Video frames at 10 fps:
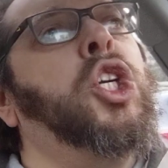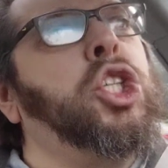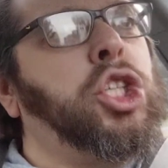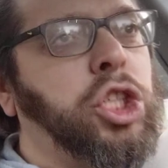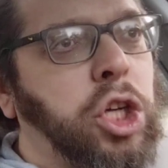
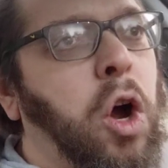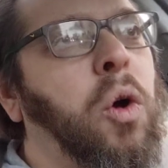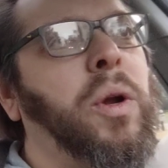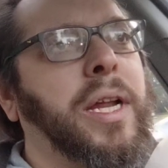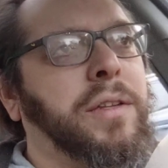
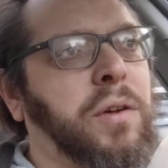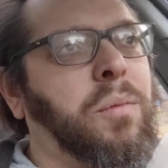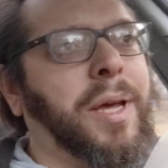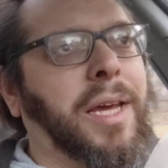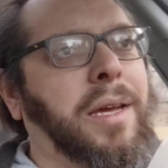showed it to
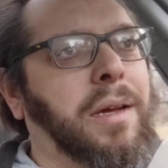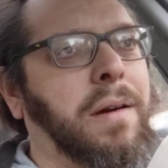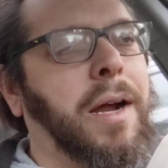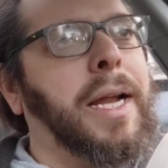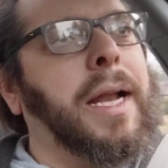me,
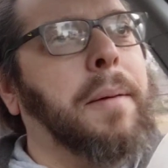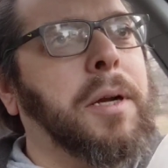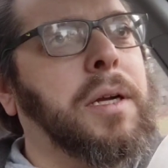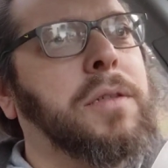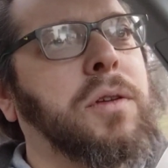right? I'm
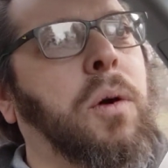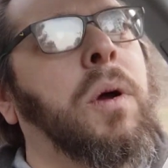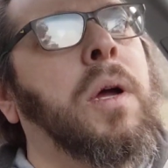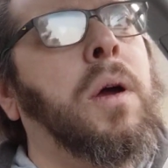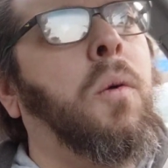going to, so
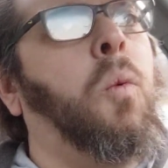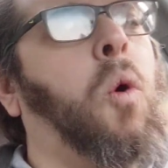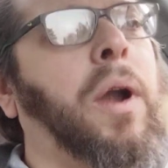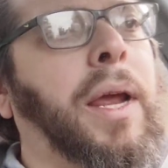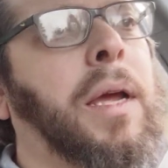
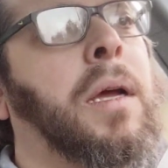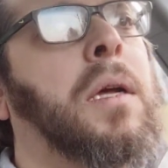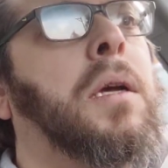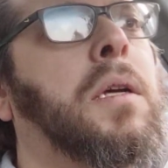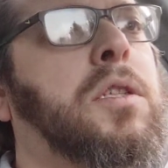warning
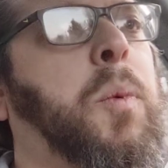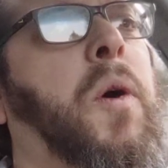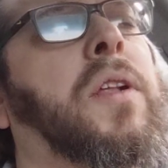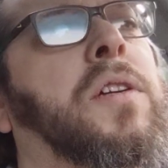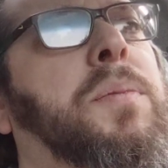
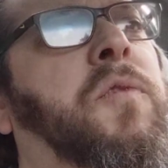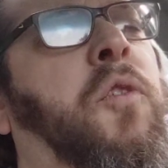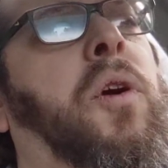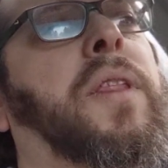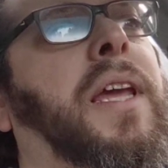spoilers
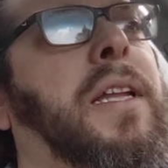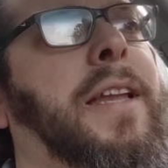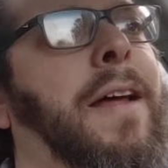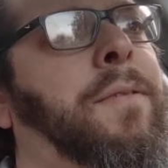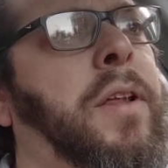for the
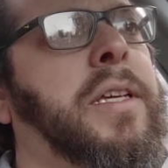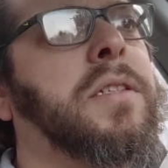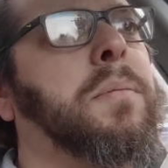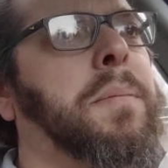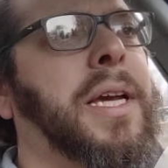
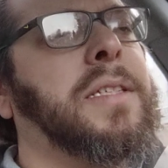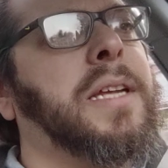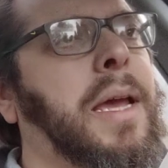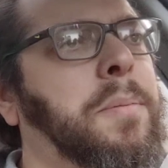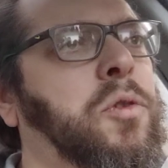Netflix
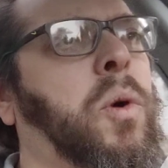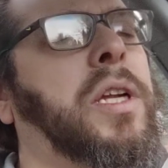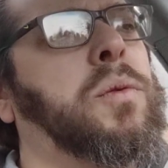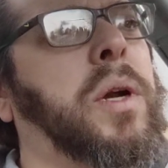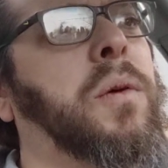mixtape
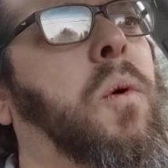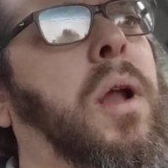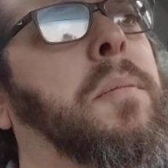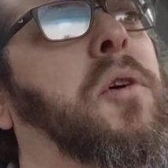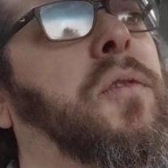
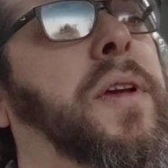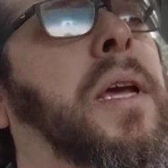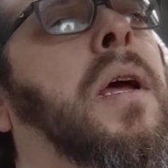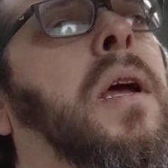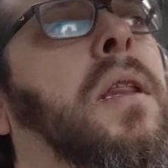2021 movie.
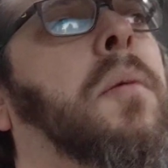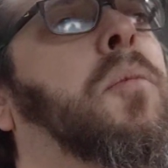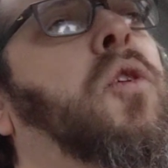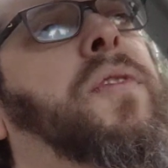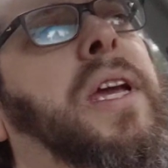The
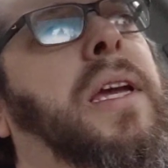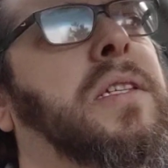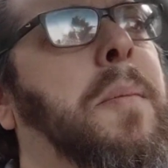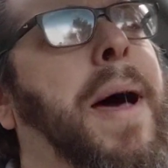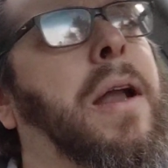movie
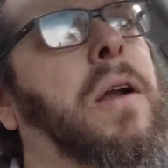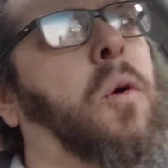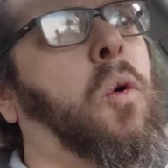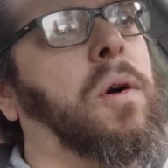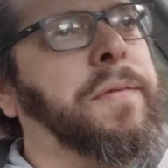is about an
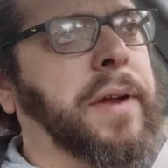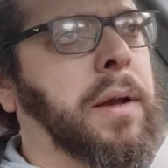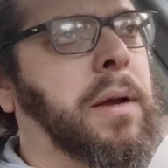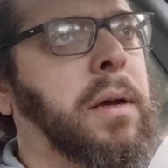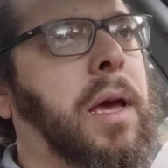orphan,
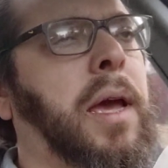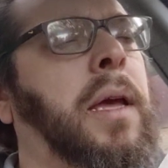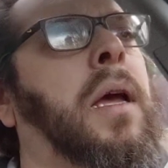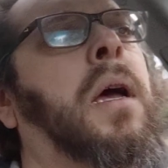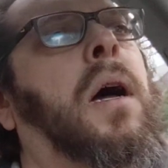okay?
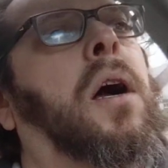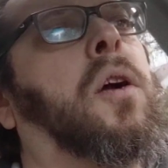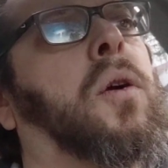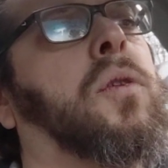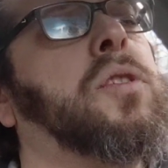A
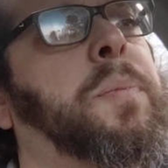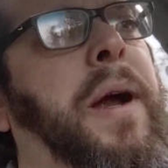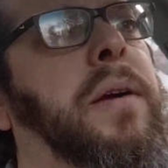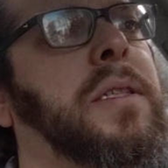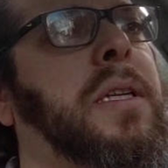girl whose
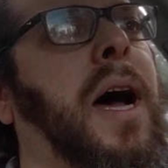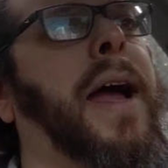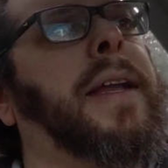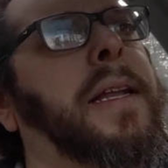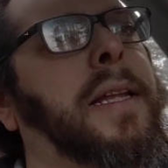parents
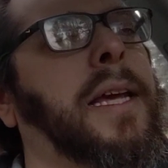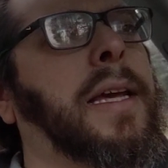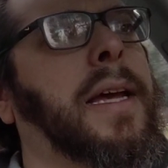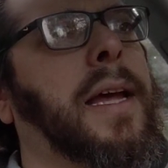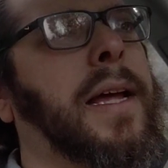died in
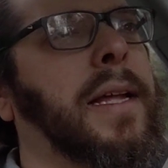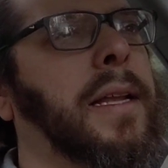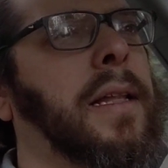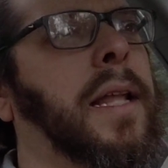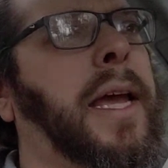the in
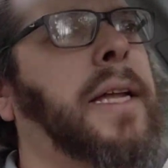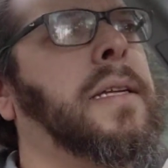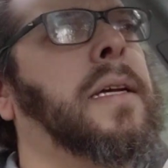the late